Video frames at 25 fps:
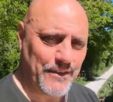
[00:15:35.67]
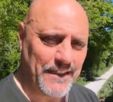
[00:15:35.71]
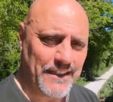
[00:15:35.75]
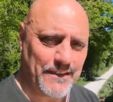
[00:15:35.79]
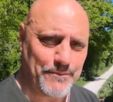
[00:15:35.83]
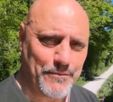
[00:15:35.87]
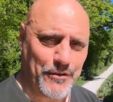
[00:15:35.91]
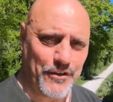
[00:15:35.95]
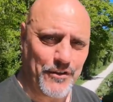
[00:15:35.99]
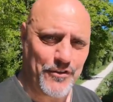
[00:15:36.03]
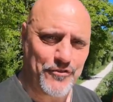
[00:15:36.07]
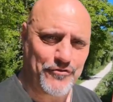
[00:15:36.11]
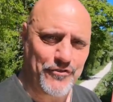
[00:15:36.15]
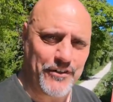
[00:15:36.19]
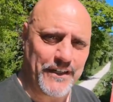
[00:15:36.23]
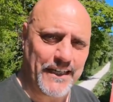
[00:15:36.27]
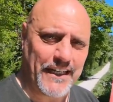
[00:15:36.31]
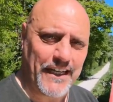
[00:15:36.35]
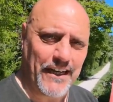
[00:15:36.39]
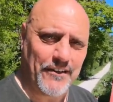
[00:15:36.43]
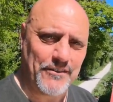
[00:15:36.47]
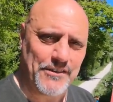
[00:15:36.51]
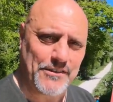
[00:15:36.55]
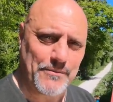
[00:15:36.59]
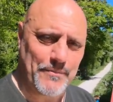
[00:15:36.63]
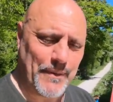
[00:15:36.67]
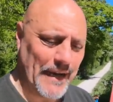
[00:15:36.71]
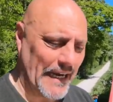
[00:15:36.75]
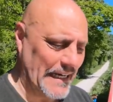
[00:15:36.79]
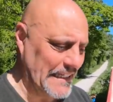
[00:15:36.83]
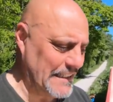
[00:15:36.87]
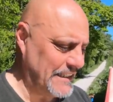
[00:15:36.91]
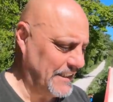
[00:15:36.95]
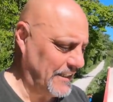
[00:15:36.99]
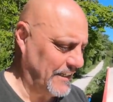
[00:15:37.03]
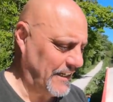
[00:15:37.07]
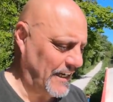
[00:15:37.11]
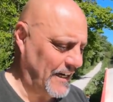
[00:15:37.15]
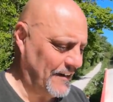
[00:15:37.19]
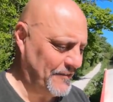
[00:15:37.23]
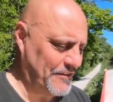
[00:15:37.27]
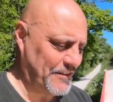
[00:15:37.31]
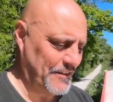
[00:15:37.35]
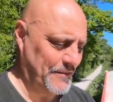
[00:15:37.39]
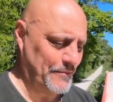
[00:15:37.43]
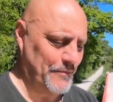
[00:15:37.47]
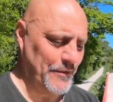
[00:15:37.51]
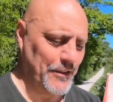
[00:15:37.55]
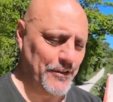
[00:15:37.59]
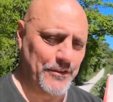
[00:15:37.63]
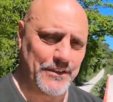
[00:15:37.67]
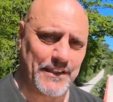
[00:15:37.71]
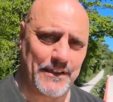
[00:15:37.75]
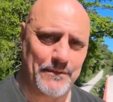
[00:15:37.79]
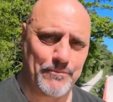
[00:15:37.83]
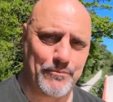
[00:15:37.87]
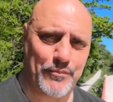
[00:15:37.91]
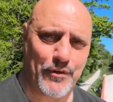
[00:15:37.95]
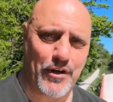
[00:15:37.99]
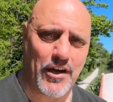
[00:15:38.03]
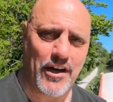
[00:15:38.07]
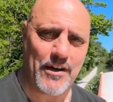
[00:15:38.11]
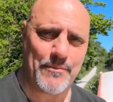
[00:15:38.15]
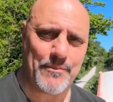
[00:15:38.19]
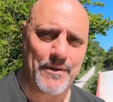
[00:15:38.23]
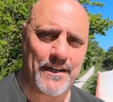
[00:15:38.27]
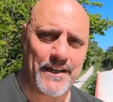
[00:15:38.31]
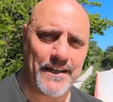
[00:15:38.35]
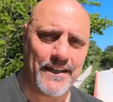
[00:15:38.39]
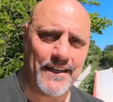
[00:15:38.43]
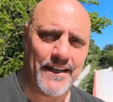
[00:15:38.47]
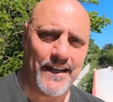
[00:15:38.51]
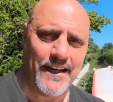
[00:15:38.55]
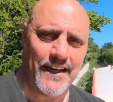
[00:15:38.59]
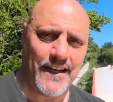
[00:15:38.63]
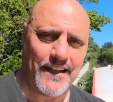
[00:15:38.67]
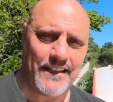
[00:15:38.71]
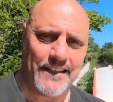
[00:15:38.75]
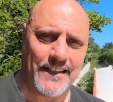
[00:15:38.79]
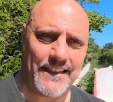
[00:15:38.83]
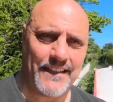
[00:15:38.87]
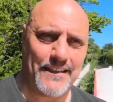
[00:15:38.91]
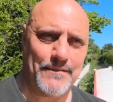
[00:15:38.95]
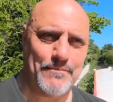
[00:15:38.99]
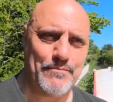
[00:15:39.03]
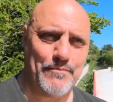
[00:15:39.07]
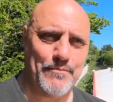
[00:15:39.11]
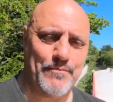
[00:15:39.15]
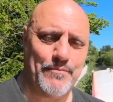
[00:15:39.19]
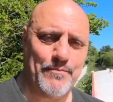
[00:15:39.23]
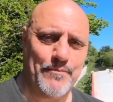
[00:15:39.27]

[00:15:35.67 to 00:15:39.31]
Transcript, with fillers: We're going to put three coats of paint on after using primer on the